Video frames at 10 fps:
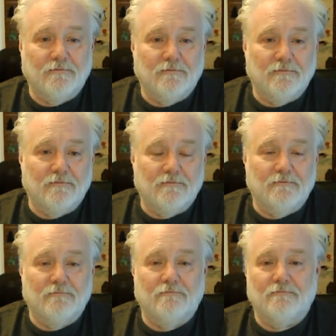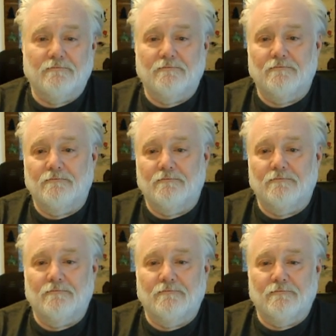
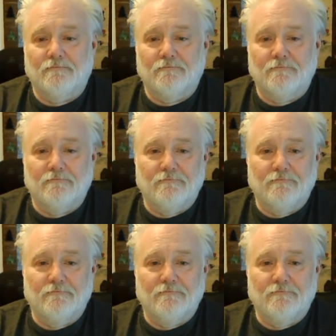No one is speaking in this clip.